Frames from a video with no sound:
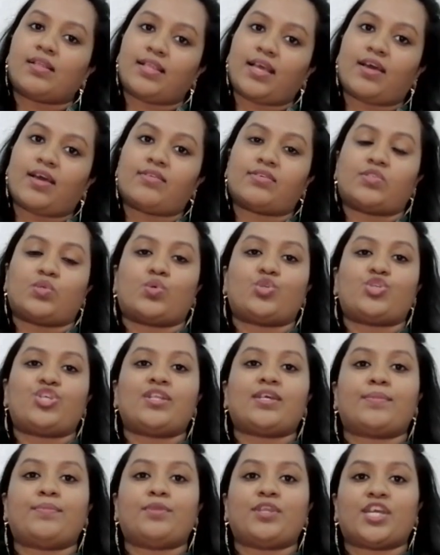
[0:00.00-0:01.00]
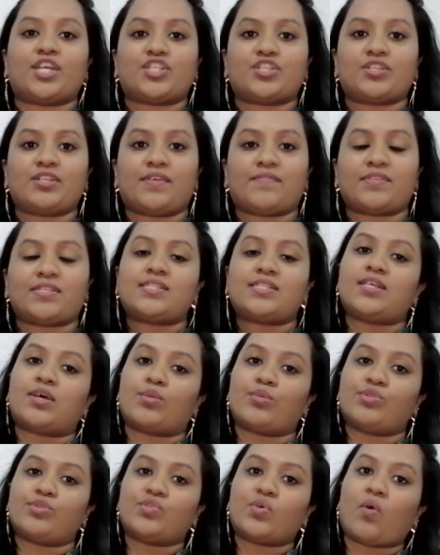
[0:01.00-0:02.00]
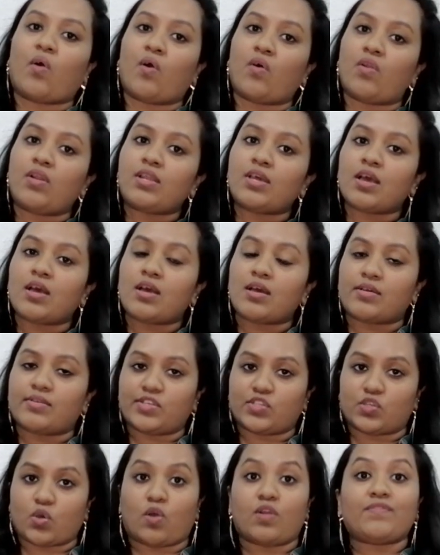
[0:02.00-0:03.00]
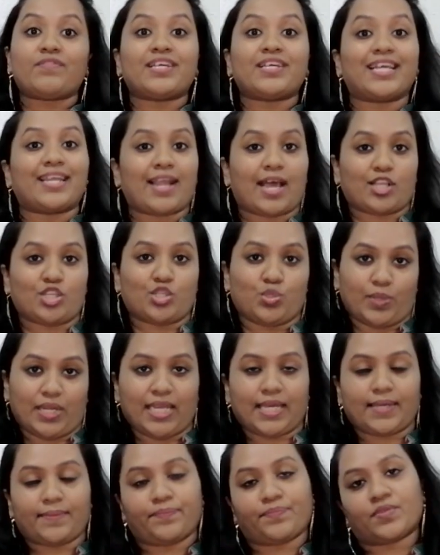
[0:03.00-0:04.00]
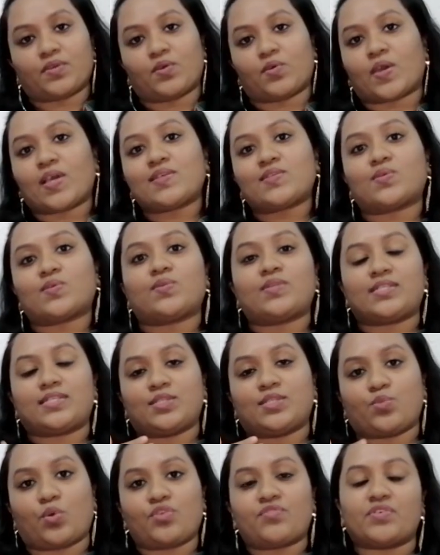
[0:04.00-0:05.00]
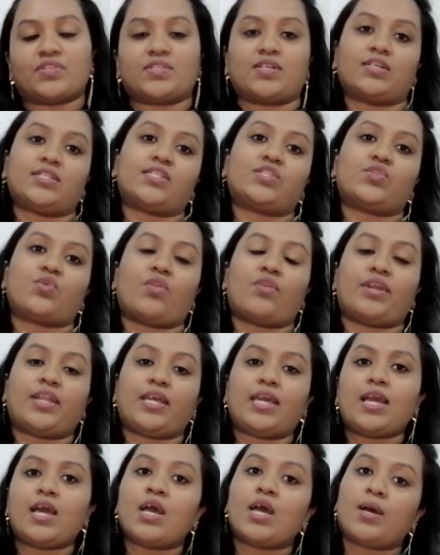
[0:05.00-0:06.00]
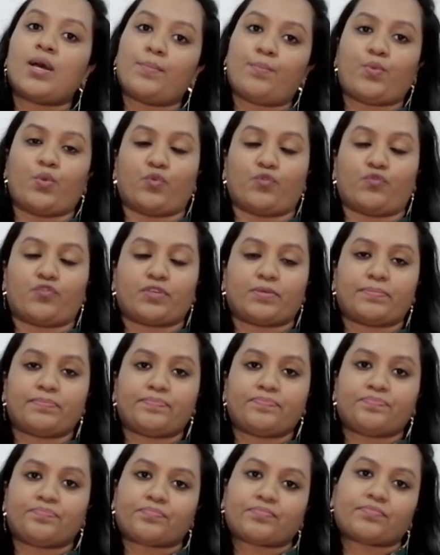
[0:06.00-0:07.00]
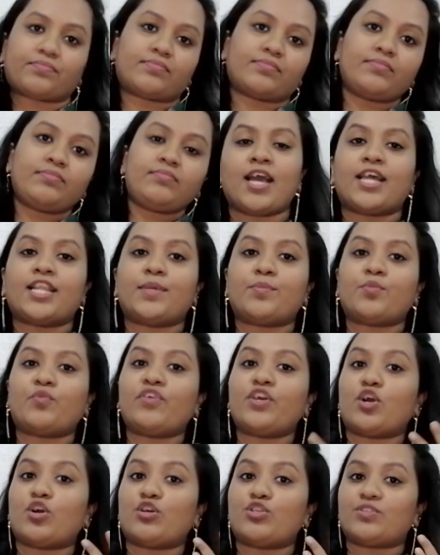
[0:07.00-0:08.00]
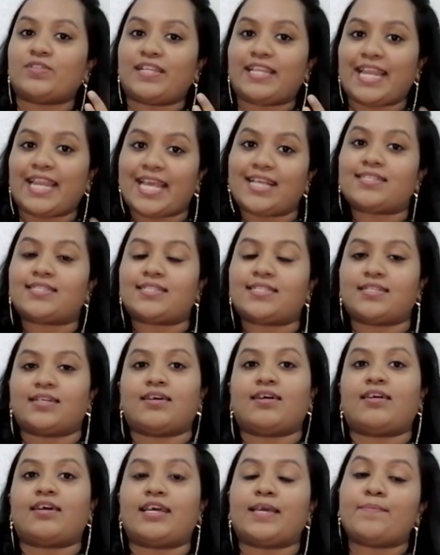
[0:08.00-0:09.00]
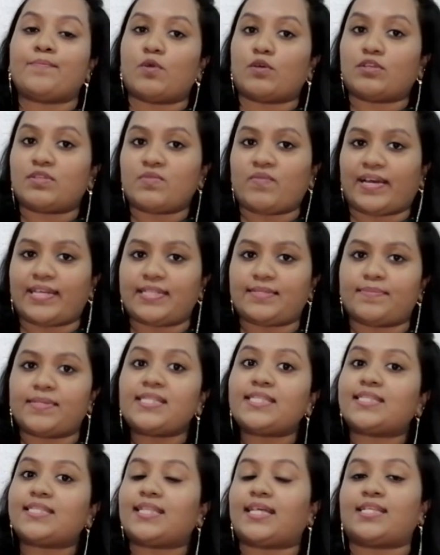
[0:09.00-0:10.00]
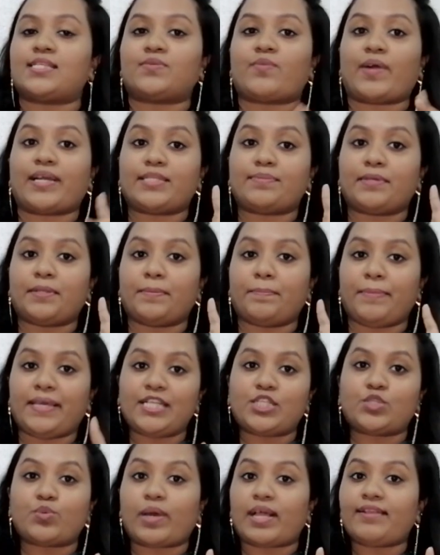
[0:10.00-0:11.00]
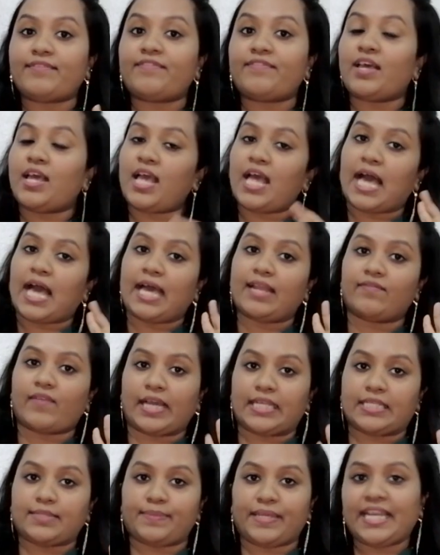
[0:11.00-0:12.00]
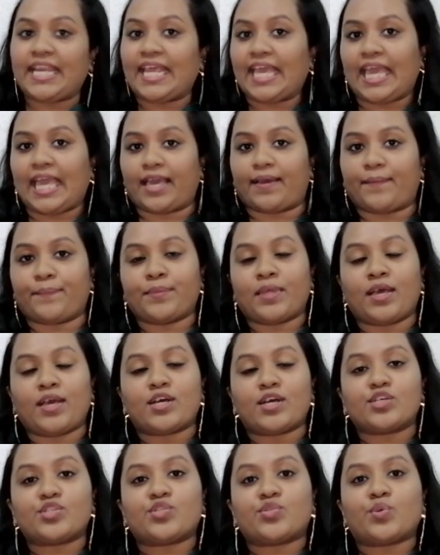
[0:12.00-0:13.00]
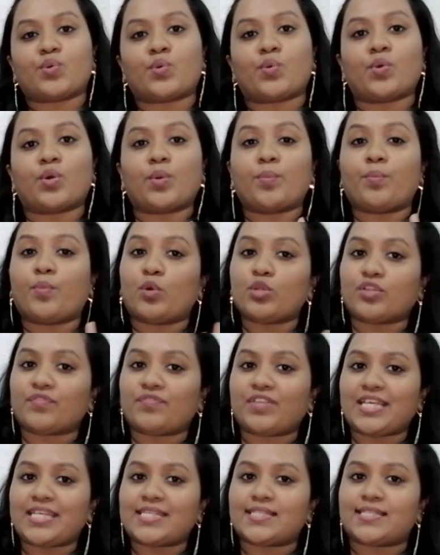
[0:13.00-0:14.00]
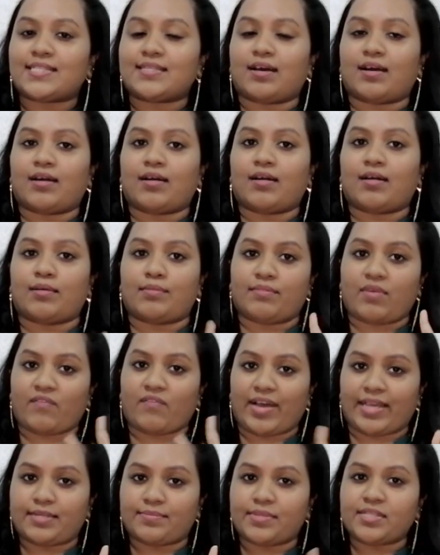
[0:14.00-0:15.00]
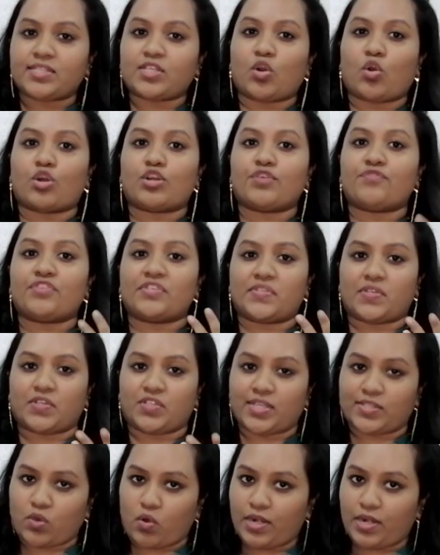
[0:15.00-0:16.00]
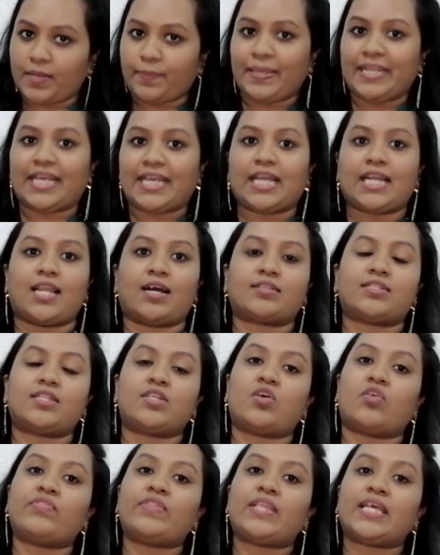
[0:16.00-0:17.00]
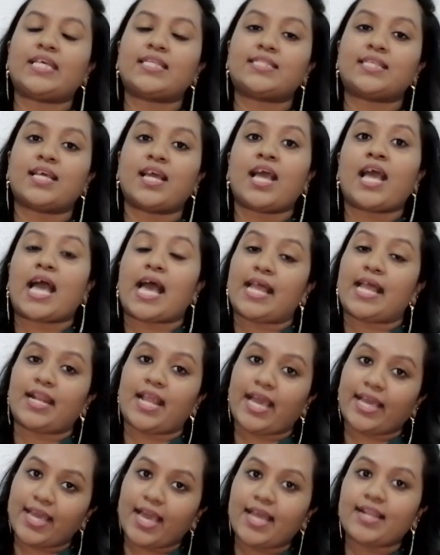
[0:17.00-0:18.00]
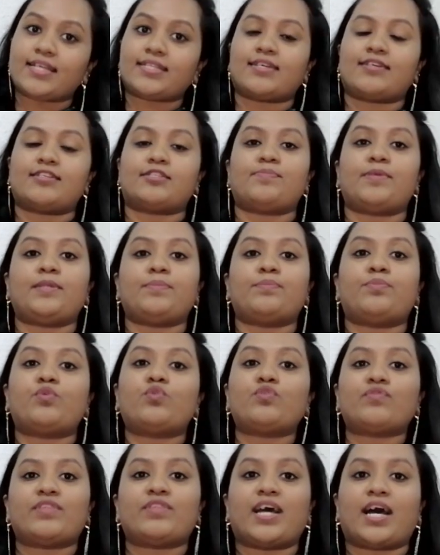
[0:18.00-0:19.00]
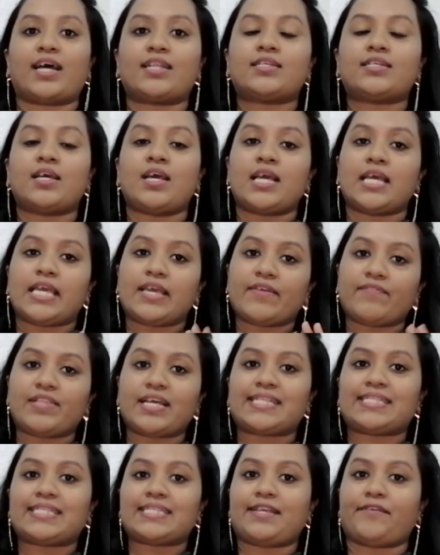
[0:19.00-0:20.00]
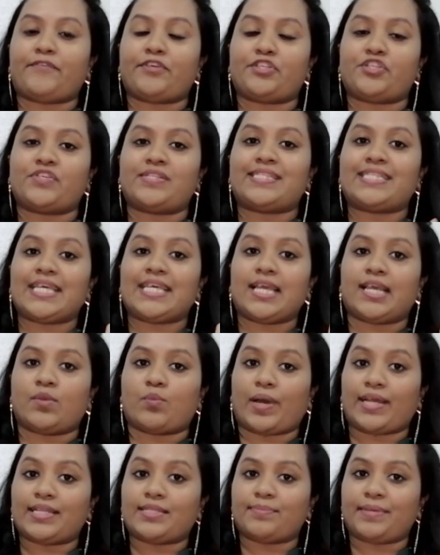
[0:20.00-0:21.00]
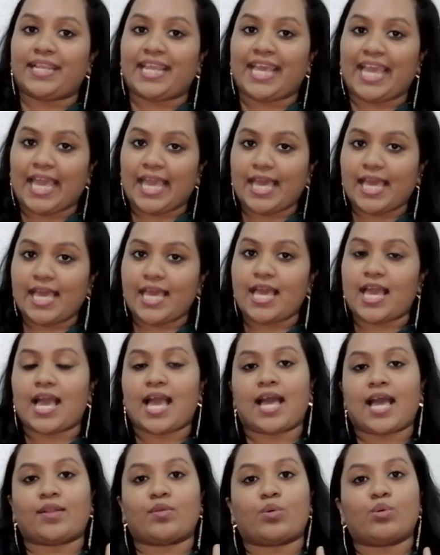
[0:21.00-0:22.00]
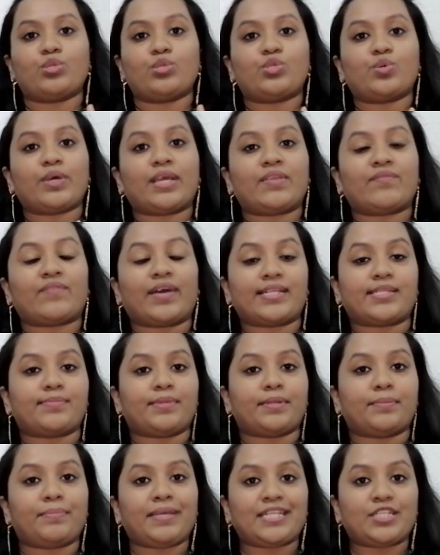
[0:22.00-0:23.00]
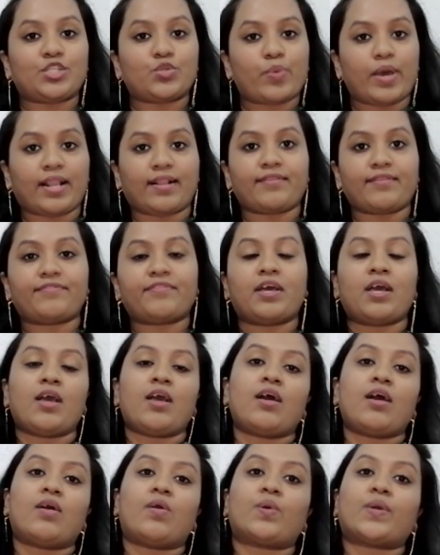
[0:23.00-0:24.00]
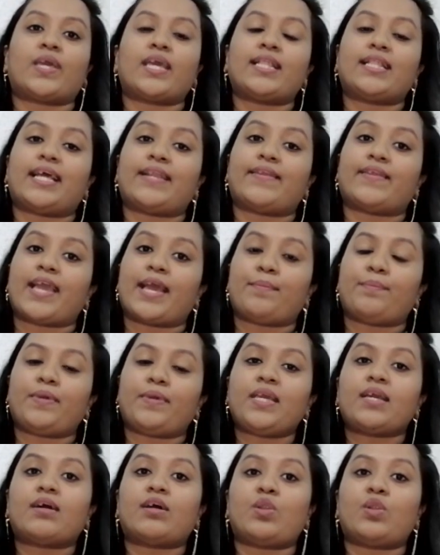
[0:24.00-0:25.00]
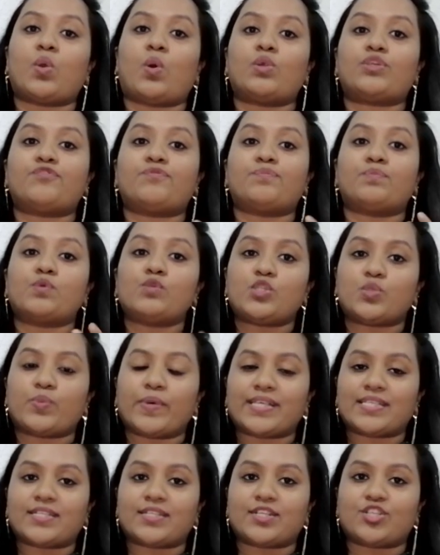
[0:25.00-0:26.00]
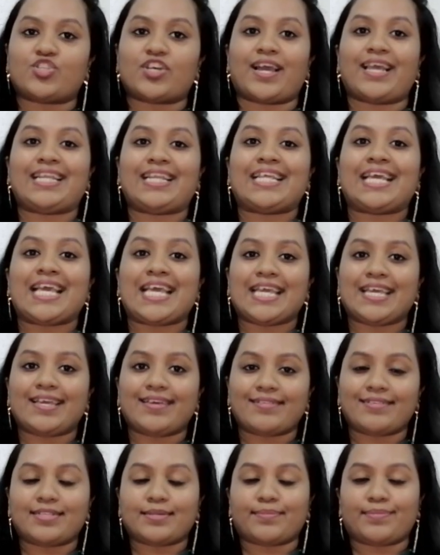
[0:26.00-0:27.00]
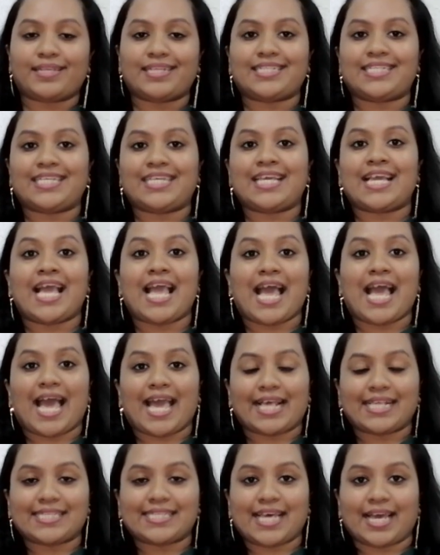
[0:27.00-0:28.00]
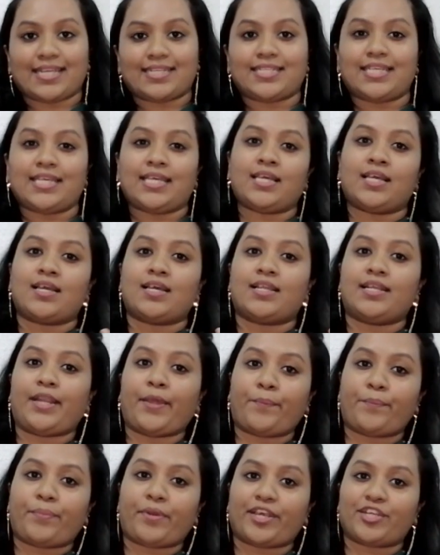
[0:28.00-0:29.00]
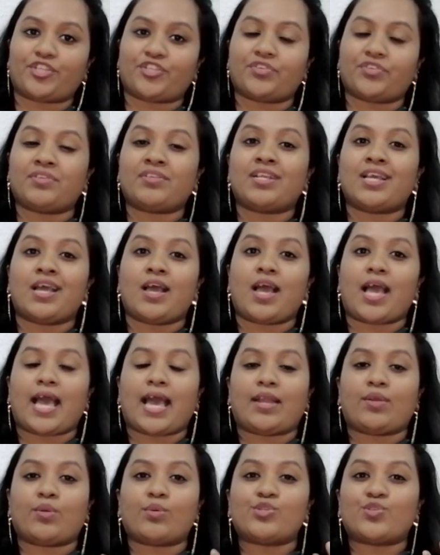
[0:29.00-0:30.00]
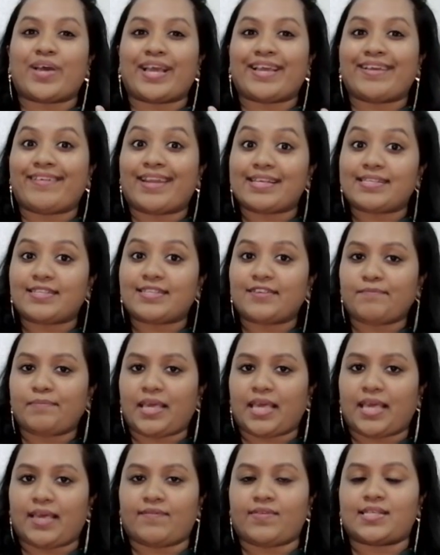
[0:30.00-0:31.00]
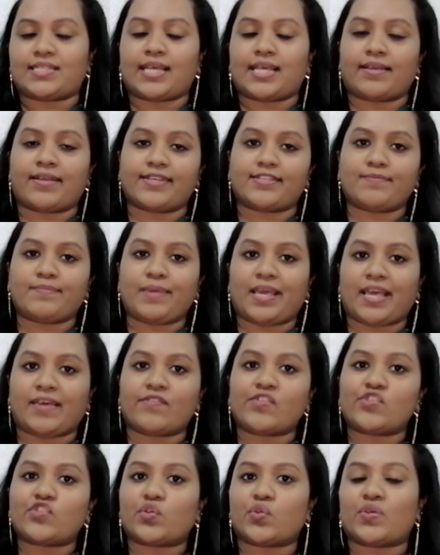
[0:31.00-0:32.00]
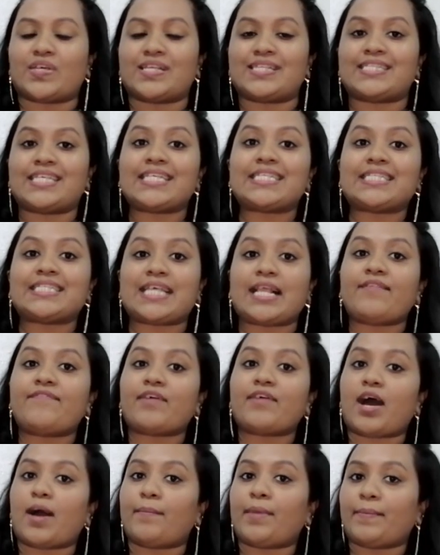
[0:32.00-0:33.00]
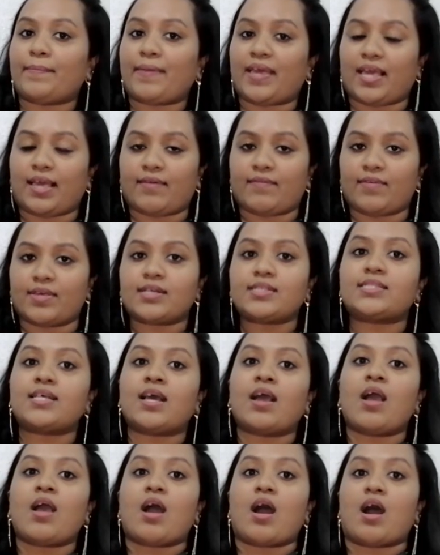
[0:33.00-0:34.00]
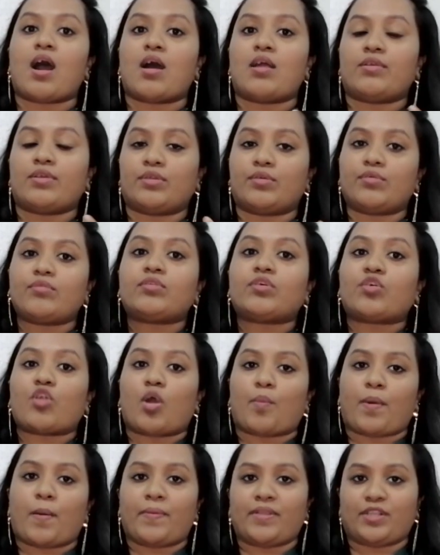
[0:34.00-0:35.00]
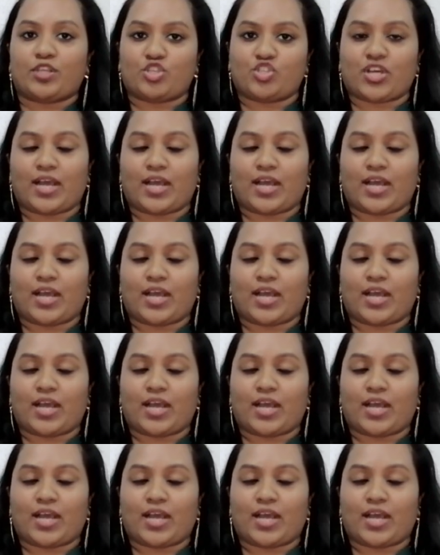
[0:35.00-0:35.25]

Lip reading: their social communication deficits are also all resolved gradually. Okay, so this is what research has already proved. Moving on to the next important vitamins, that is vitamin B12 and vitamin A. So both of these vitamins, a lot of research has already been conducted on these, and again it has been proved that if there is a deficiency in vitamin A and also in vitamin B12, okay, there can be a lot of mood swings in the child, irritability, anxiety, depression, and also aggressive behaviors. Aggressive behaviors, or you can say self-harming behaviors, are crop up in the